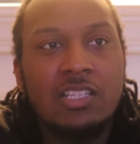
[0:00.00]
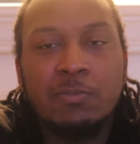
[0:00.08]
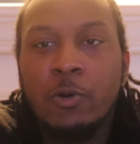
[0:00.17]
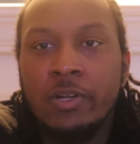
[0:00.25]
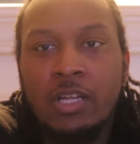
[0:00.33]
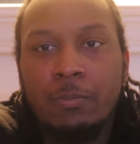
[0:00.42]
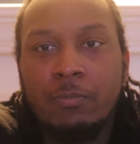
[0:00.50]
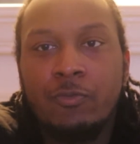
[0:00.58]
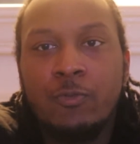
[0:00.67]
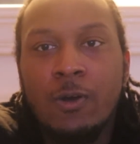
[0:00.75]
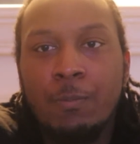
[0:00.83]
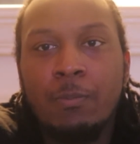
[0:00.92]
smoking it
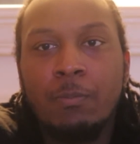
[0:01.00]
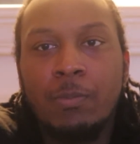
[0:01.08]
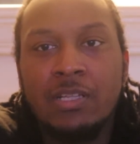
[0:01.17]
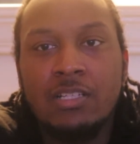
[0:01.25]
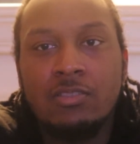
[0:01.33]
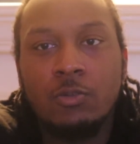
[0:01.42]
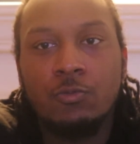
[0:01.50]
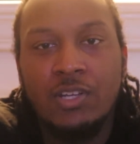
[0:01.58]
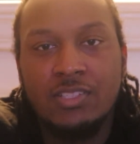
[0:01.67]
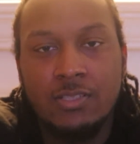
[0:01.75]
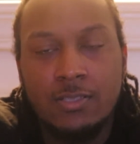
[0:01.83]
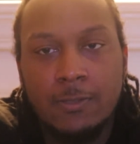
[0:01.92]
for medicinal
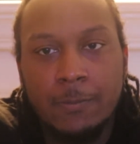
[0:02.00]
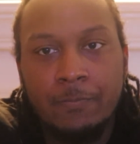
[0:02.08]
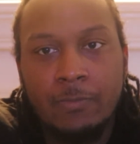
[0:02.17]
reasons,